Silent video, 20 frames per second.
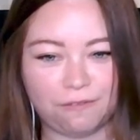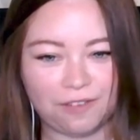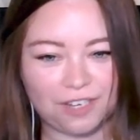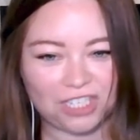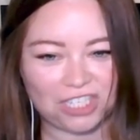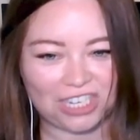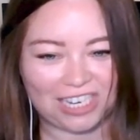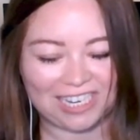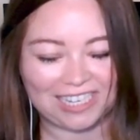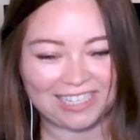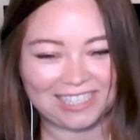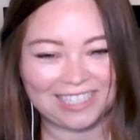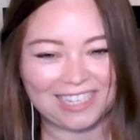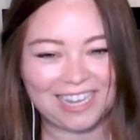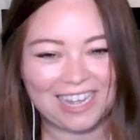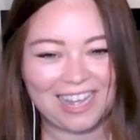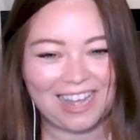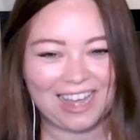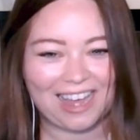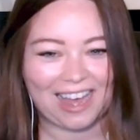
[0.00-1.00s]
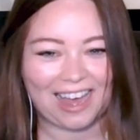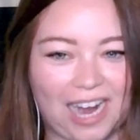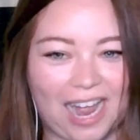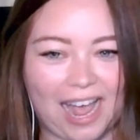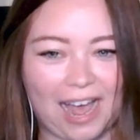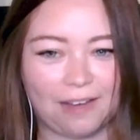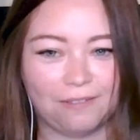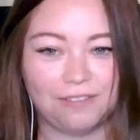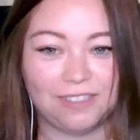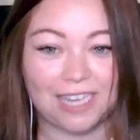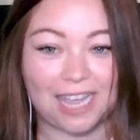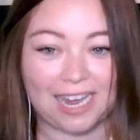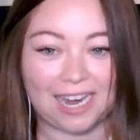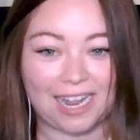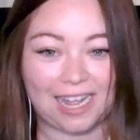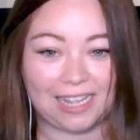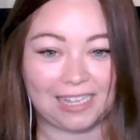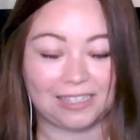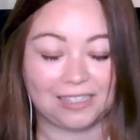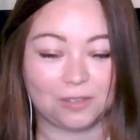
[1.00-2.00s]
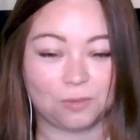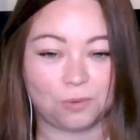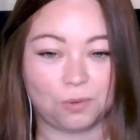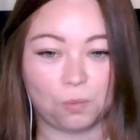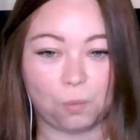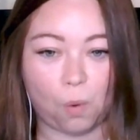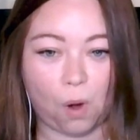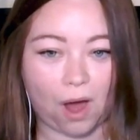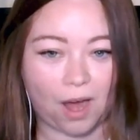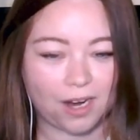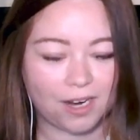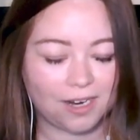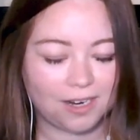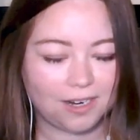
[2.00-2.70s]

is it efficient? Are you going to have dead ends? With